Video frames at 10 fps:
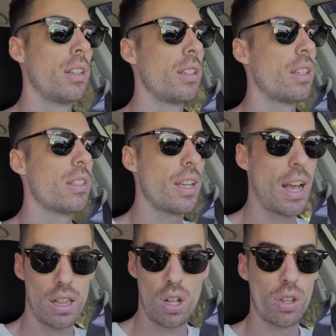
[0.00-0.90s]
You can see
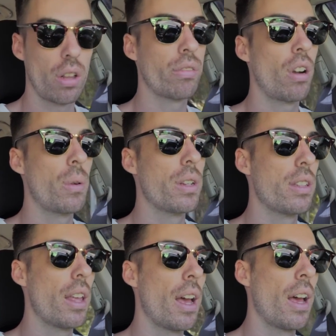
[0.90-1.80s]
how long the throw is
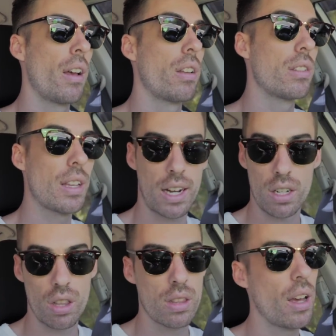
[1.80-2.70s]
there. Second
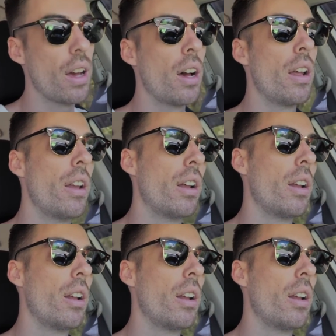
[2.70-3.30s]
to third.